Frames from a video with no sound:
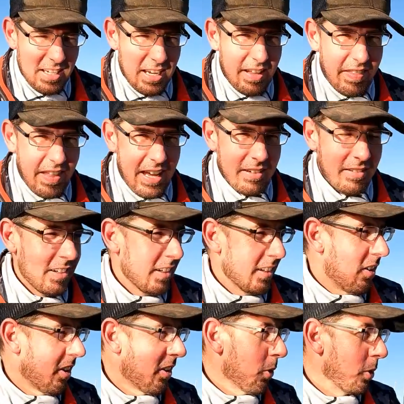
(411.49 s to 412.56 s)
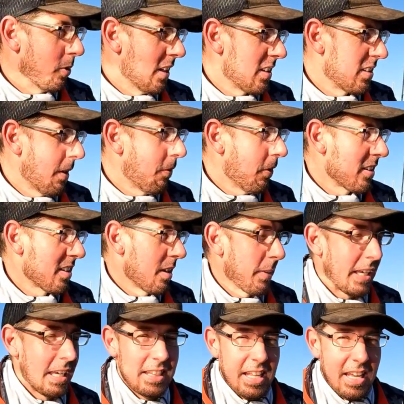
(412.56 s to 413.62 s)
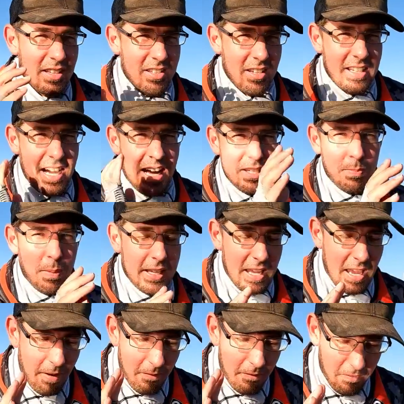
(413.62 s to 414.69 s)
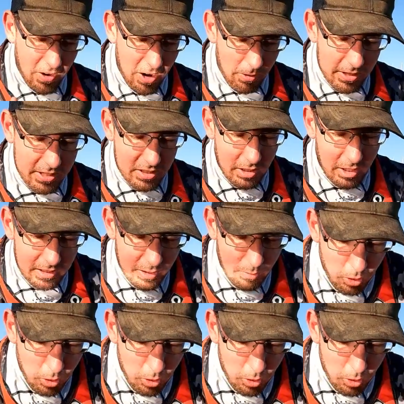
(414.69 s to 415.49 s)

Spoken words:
and then I thought there's definitely something in there, so cast back out, very slowly